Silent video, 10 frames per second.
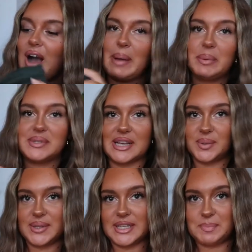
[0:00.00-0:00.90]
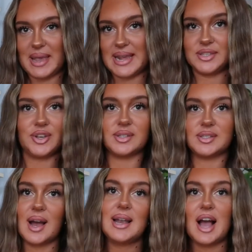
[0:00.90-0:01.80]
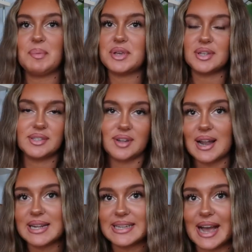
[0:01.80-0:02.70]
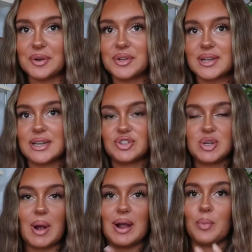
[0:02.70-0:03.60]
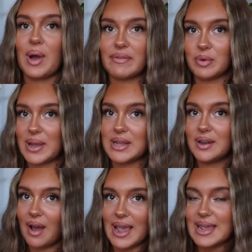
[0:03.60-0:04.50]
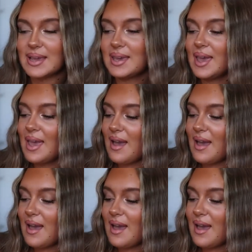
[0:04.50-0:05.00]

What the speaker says: I'm obsessed with this piece. You can style it up, you can style it down, you can literally wear it in whatever way you like.